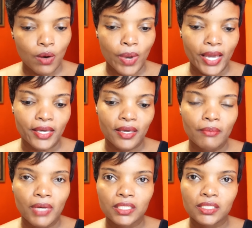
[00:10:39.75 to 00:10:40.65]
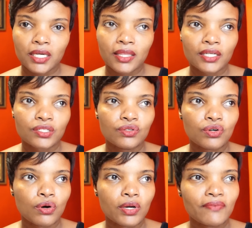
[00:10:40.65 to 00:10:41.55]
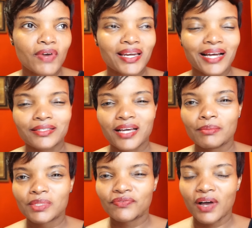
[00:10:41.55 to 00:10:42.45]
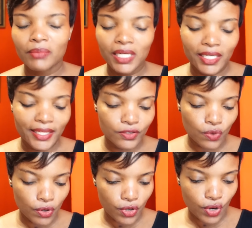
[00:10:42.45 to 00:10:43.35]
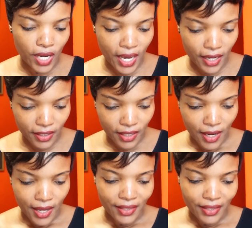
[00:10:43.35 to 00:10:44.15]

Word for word: where he came out to say that, you know, even at times family is on your head.